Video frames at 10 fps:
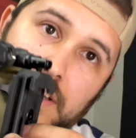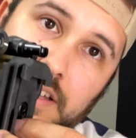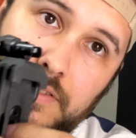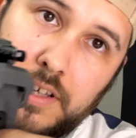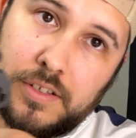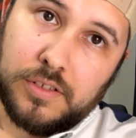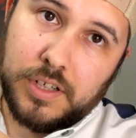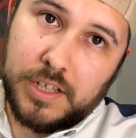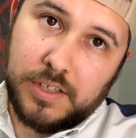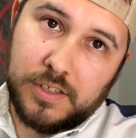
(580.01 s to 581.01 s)
if you guys look,
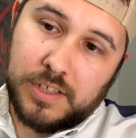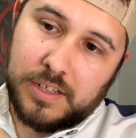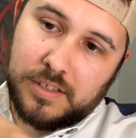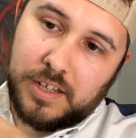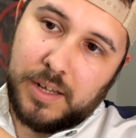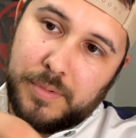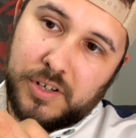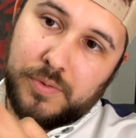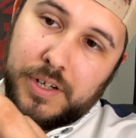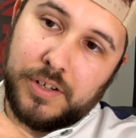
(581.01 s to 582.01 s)
it does kind of slide, but
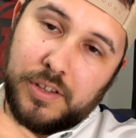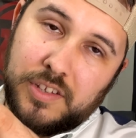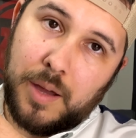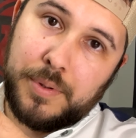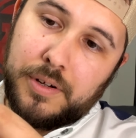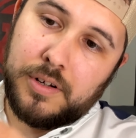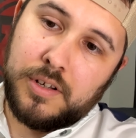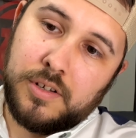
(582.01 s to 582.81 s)
it's running to the top here.